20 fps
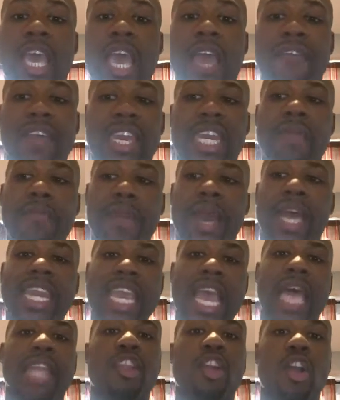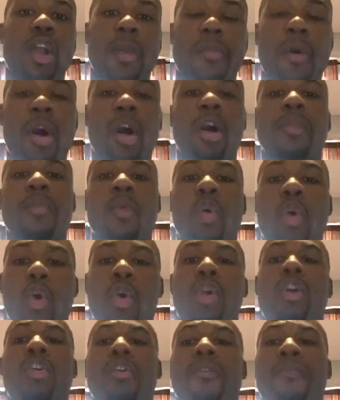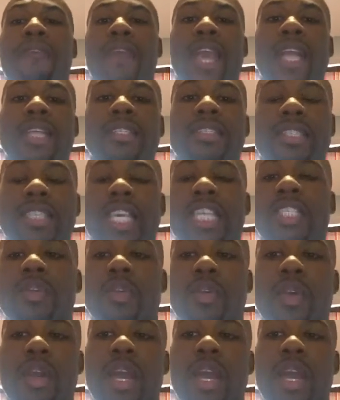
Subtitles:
If anybody out there are Baltimore Oriole fans, because that's